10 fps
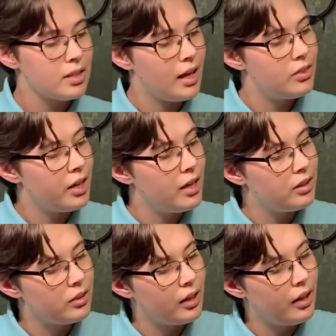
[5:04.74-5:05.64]
and then
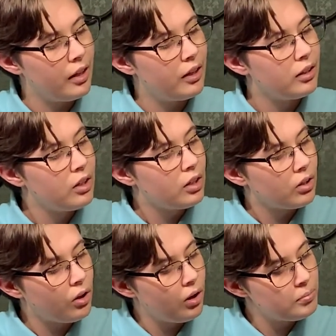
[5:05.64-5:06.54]
the
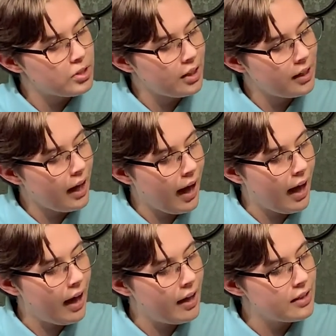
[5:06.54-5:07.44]
comb jelly
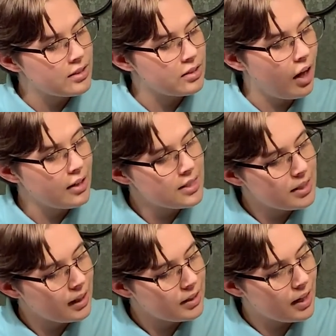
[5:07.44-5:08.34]
has
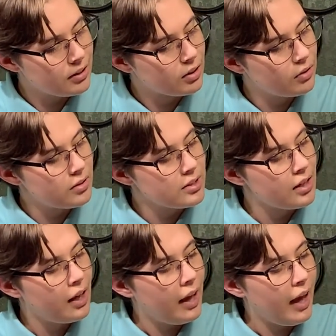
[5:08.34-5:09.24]
non-stinging tentacles,
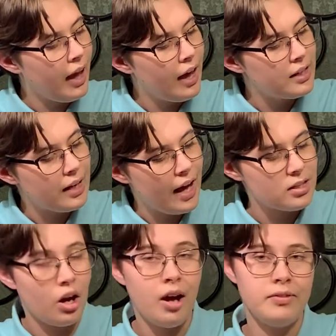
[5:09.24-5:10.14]
and it has an
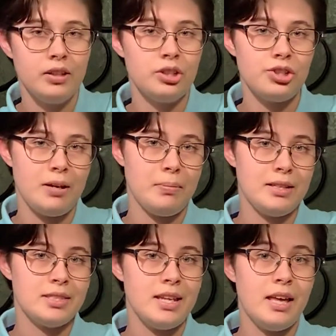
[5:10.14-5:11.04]
ovular shape
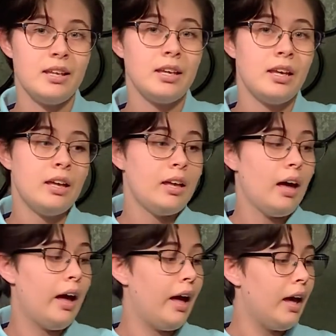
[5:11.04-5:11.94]
instead.
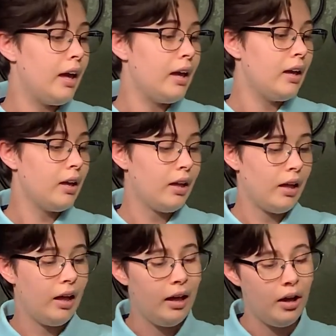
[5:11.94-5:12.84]
I
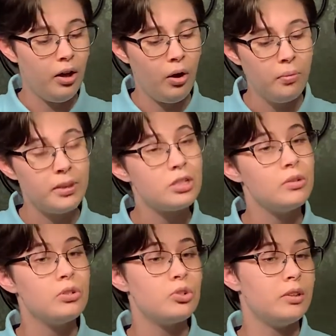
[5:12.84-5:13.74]
hope that you
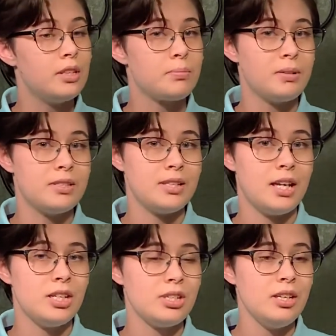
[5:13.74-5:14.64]
enjoyed this
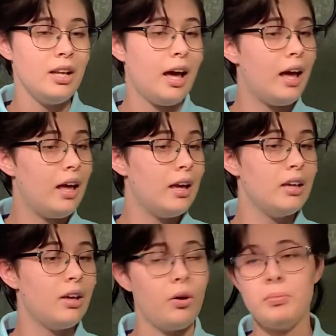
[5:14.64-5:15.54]
presentation. I
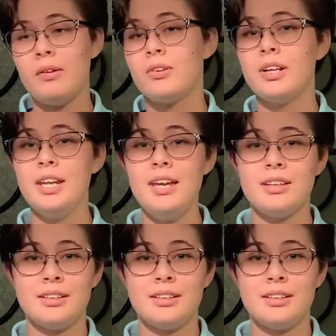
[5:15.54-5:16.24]
hope you have a great day.